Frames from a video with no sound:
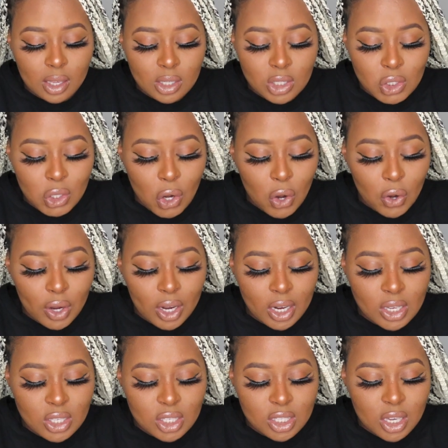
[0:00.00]

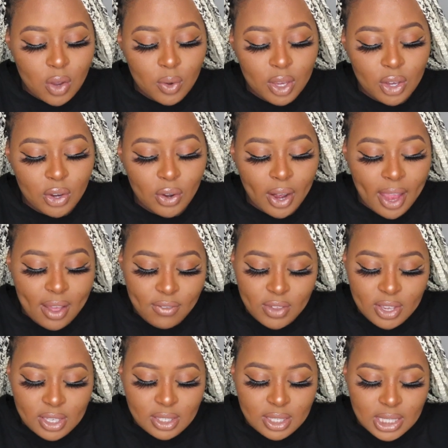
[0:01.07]
starring Zoe
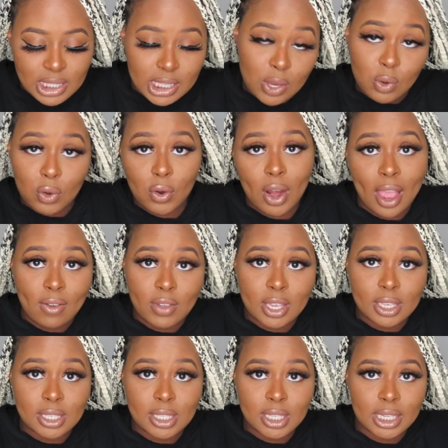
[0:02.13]
Kravitz. Zoe
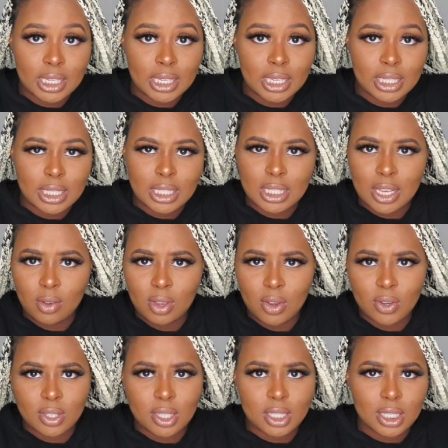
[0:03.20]
Kravitz. Is it Zoe
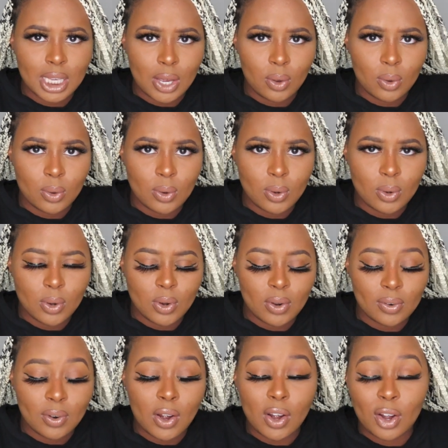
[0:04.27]
or is it Zoe?
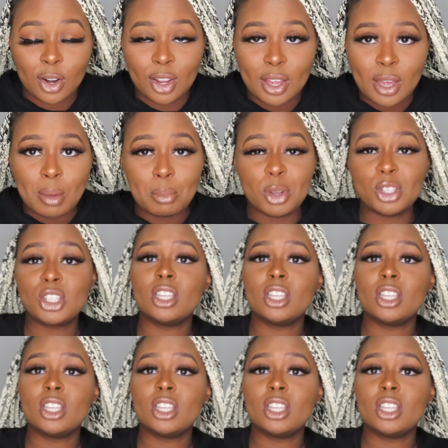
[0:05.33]
Her. But